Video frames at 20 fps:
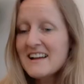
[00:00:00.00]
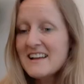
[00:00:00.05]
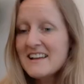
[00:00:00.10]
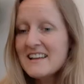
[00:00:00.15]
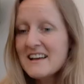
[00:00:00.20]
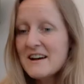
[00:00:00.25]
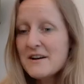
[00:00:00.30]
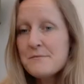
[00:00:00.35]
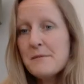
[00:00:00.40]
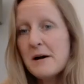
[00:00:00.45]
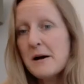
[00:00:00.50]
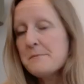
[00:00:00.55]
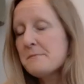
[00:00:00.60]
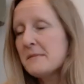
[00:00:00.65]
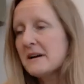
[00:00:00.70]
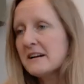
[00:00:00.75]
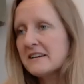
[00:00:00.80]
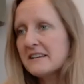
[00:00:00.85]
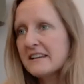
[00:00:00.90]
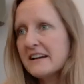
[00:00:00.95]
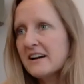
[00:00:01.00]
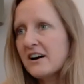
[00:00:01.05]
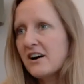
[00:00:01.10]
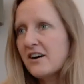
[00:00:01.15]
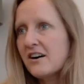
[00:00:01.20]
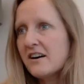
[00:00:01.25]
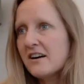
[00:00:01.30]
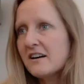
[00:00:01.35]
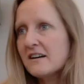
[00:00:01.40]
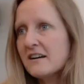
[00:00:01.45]
Yeah, I'm Merilee
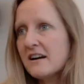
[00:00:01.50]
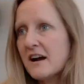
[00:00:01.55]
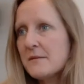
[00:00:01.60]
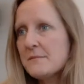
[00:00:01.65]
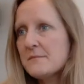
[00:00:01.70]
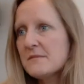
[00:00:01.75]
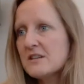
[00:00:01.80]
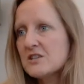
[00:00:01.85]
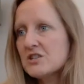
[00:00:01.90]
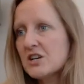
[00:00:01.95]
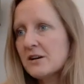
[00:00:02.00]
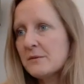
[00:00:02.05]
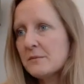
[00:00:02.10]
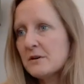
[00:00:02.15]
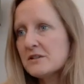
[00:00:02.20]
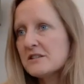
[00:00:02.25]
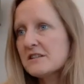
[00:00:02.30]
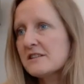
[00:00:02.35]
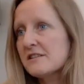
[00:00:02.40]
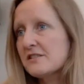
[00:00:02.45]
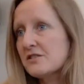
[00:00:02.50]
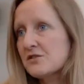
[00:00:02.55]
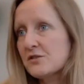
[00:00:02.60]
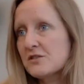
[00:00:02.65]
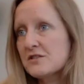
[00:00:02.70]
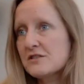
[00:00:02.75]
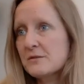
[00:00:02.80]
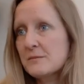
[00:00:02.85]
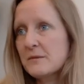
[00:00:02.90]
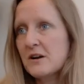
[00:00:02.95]
Karr. I'm the chairperson of the
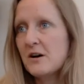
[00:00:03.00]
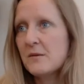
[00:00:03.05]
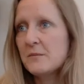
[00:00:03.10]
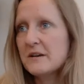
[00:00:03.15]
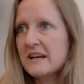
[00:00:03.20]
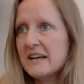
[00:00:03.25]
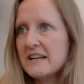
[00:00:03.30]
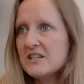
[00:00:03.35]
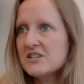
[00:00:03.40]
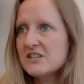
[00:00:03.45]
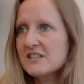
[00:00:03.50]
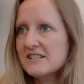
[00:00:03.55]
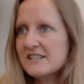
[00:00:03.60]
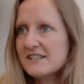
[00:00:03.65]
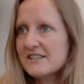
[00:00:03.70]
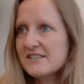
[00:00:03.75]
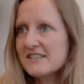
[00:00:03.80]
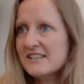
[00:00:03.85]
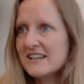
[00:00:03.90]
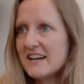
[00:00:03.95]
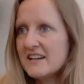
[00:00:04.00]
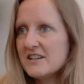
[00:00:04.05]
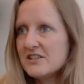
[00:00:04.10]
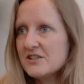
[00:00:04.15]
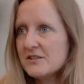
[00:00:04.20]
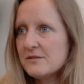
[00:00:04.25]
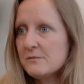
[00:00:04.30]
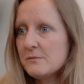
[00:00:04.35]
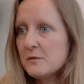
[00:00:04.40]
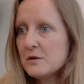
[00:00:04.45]
Short Term Accommodation
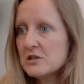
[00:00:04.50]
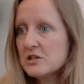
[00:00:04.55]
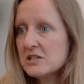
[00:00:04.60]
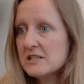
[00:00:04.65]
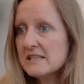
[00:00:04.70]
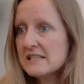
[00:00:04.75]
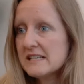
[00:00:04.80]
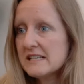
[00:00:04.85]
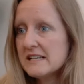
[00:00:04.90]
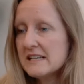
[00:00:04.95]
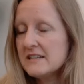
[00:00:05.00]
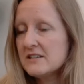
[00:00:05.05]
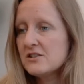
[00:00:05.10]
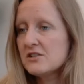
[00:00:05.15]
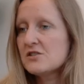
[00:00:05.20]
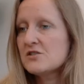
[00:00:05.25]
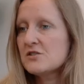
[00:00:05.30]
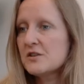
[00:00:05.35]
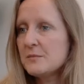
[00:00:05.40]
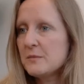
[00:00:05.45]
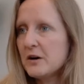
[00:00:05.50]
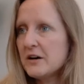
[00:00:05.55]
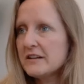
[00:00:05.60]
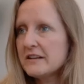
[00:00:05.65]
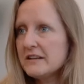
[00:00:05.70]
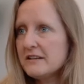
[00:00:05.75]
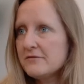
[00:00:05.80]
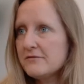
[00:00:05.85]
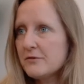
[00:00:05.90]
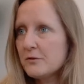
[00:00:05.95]
Association, which is the industry
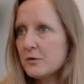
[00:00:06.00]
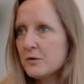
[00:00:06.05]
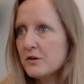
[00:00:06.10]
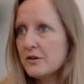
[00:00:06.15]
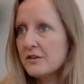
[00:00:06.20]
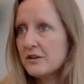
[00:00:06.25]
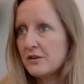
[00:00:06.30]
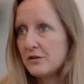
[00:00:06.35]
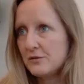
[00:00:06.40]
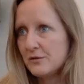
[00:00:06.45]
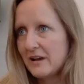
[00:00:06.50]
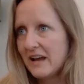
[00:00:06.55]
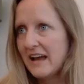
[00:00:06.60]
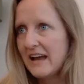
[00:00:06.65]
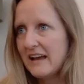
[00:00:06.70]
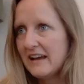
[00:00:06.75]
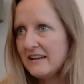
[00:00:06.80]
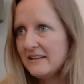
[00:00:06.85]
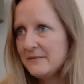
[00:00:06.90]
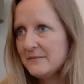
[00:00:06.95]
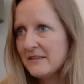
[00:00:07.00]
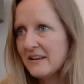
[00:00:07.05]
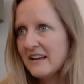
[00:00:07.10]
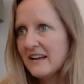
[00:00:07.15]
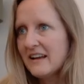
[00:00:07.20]
body for the UK.